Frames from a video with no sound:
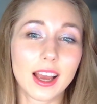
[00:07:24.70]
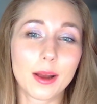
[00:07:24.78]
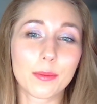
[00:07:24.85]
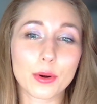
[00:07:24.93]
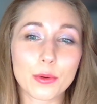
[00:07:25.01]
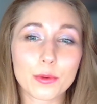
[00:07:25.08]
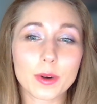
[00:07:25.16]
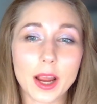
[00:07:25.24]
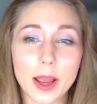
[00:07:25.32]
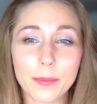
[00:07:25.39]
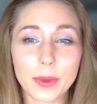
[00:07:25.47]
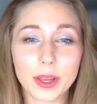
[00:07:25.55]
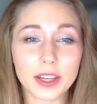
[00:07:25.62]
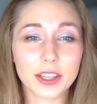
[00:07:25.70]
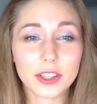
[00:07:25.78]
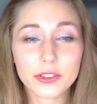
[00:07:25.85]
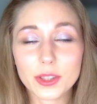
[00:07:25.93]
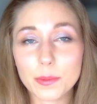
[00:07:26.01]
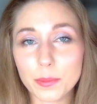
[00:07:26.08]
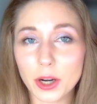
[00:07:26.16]
program, and
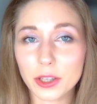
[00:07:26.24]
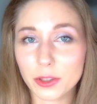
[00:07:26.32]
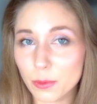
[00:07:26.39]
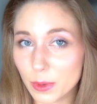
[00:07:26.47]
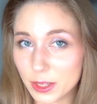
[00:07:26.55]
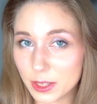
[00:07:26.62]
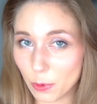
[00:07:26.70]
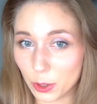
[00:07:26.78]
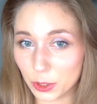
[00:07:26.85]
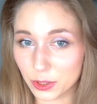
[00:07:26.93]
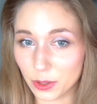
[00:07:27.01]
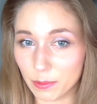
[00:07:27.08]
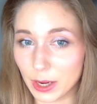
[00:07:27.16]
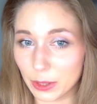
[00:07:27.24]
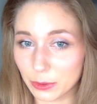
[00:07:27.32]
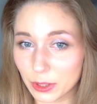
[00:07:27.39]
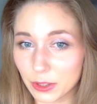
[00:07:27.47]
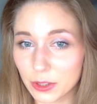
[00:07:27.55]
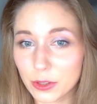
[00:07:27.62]
here's the part nobody warns you about. Your